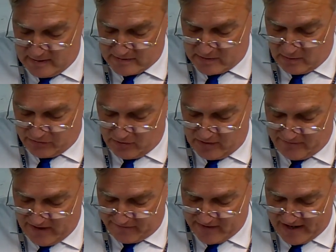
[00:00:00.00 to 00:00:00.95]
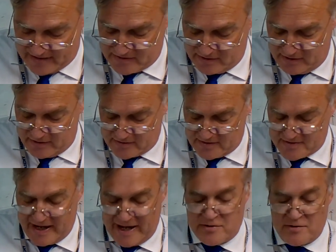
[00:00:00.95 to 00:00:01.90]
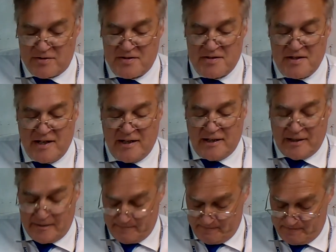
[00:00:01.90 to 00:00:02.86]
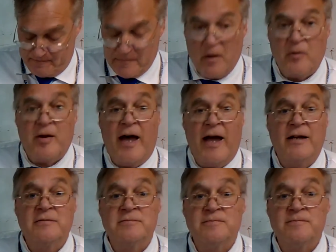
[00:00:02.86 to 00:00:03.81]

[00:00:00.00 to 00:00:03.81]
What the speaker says: So 35,000 years is answer C. Okay?